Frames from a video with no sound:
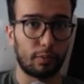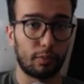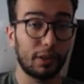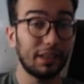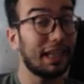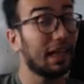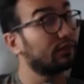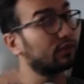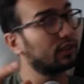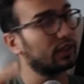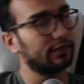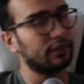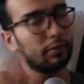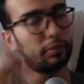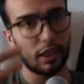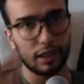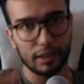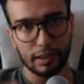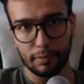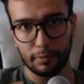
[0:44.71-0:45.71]
But after we
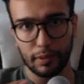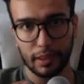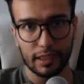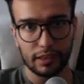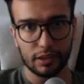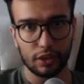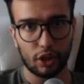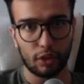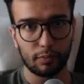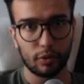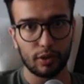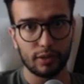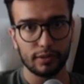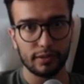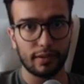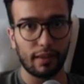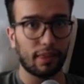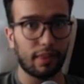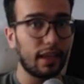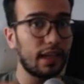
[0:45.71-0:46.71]
buy the blade armor,
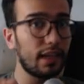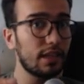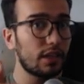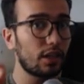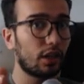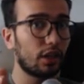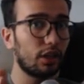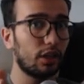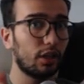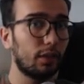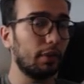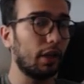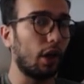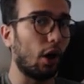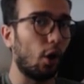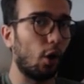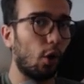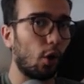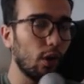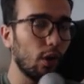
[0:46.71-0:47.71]
the things are gonna be
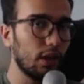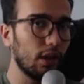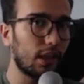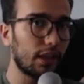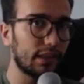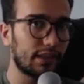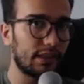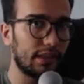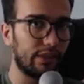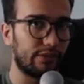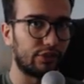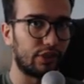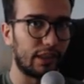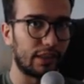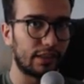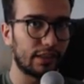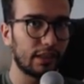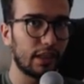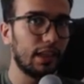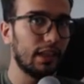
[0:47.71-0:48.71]
whole lot
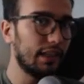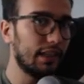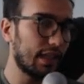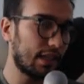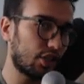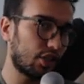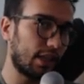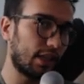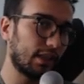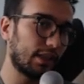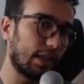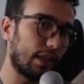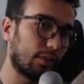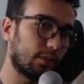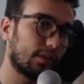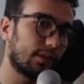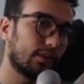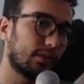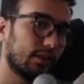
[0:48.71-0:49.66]
different. Let's check it out.